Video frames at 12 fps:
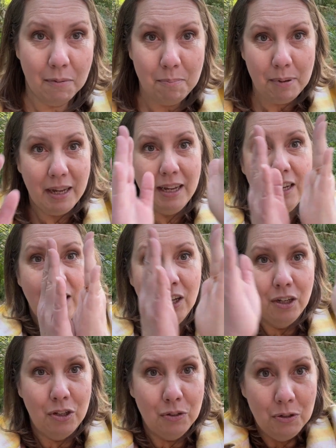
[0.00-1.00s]

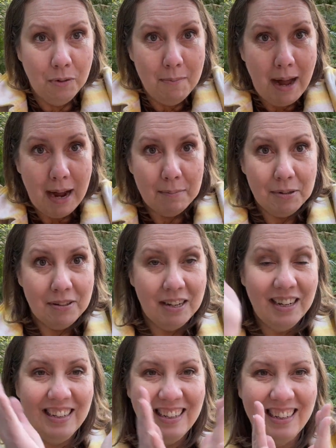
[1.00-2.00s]
big Google Maps
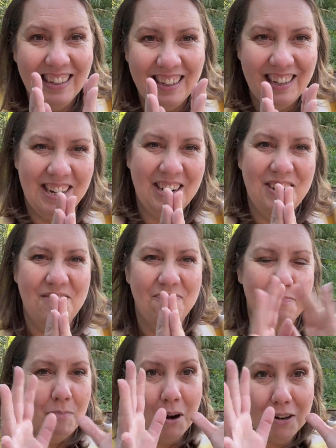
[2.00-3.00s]

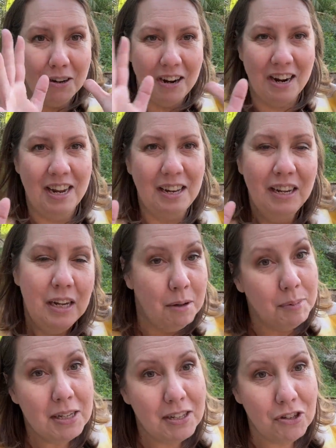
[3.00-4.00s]
marker on it,
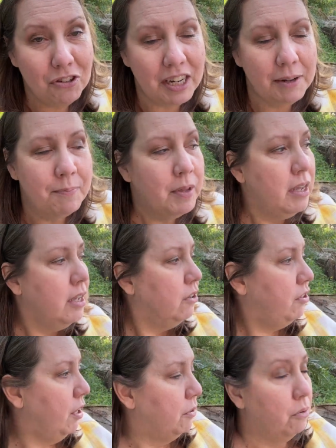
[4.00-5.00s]
but it's a tree.
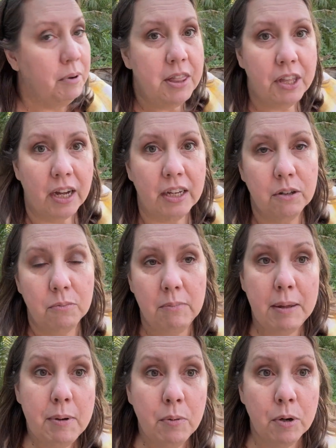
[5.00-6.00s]
So we thought
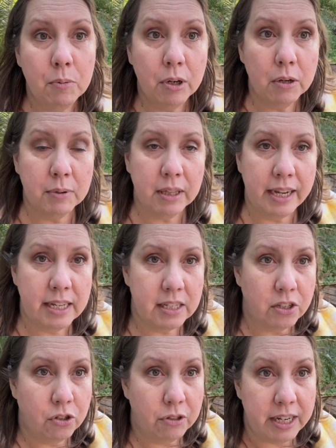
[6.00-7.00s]
maybe a woodworker would like
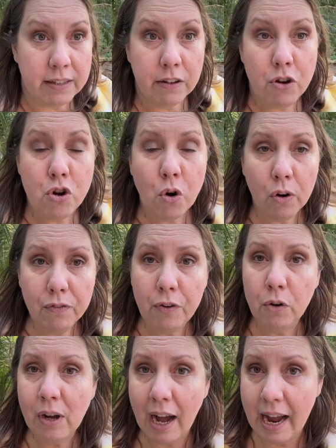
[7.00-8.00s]
this tree. It's a
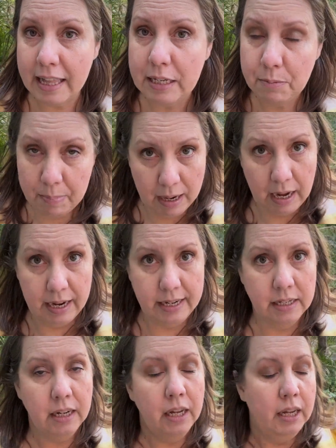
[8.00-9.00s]
Norfolk Island pine,
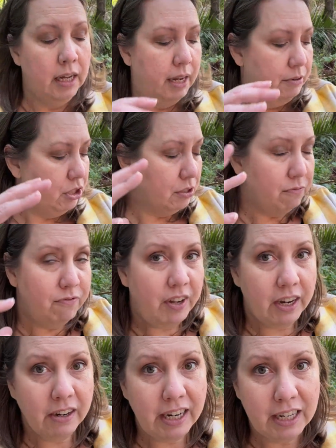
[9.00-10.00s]
which is a
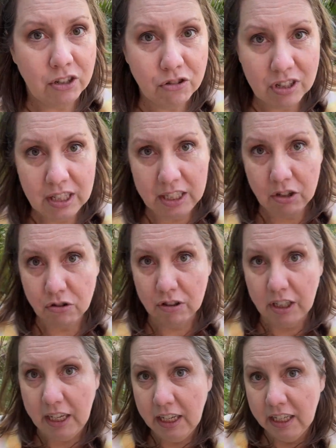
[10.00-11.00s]
very interesting
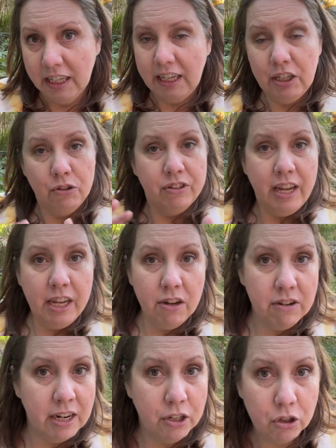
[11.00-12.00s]
tree. It'll take you
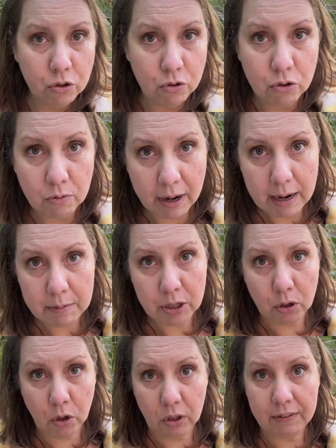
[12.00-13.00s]
down a Google rabbit
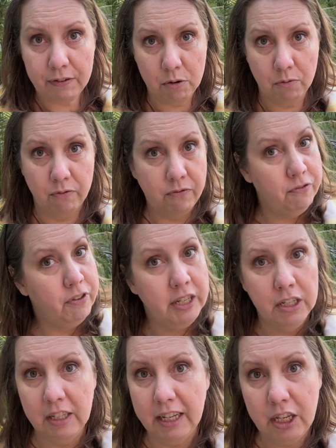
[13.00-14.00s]
hole if you
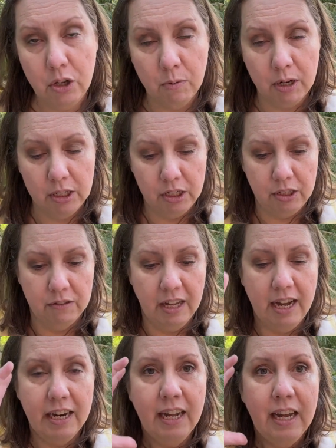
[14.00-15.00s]
feel like you want to do
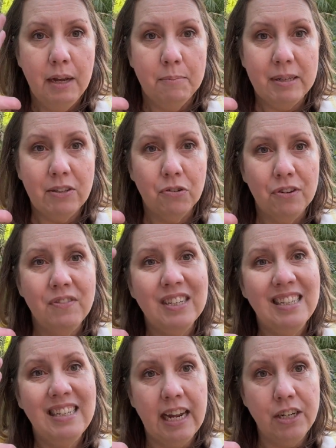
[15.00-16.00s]
that. But sort of the
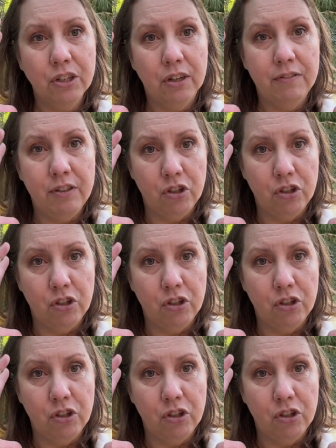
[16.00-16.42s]
center of the